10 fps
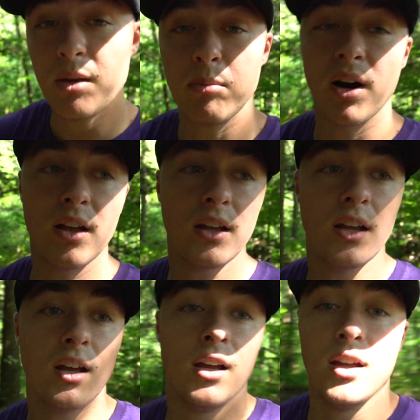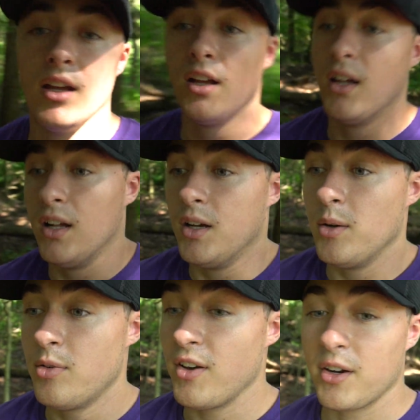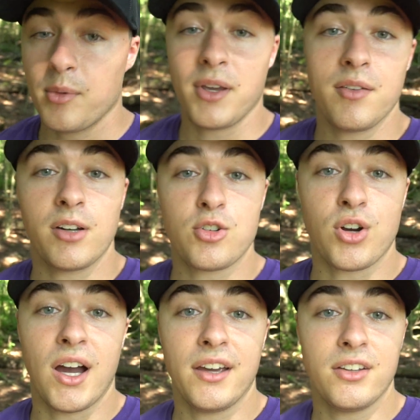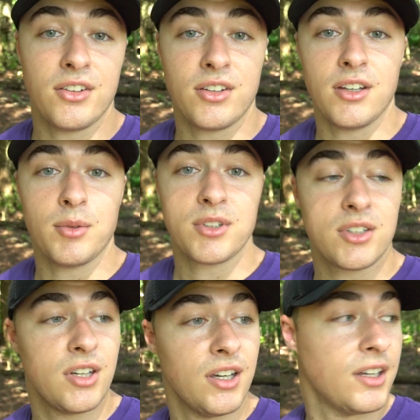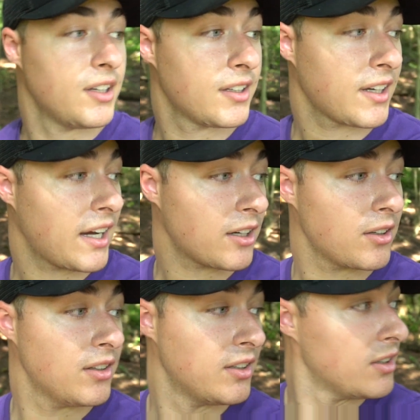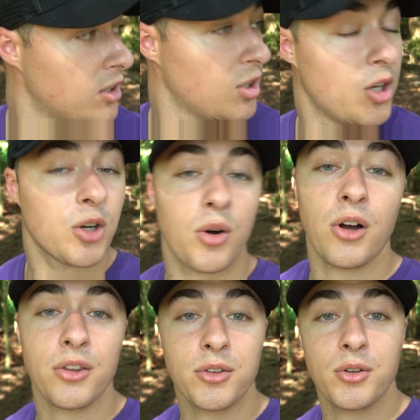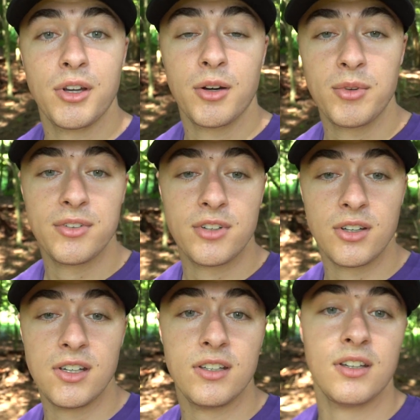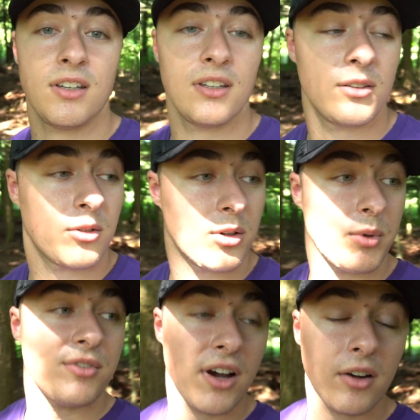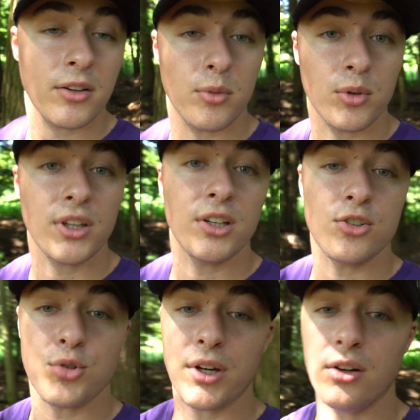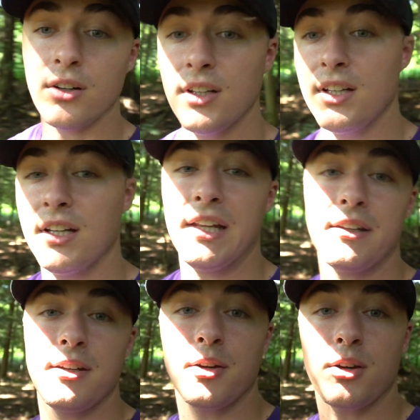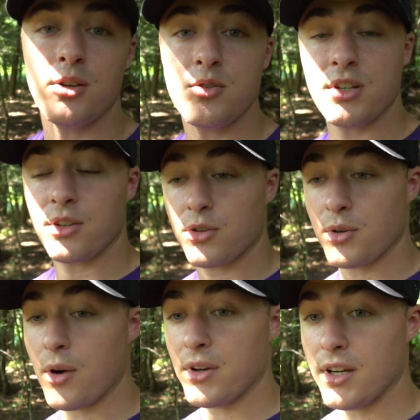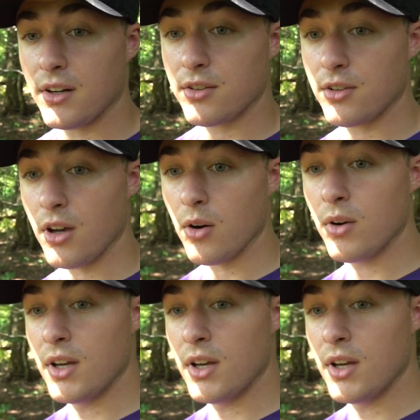But figured we give it a try to see what's kind of crawling through here. We found a really good trail the deer are using throughout here, so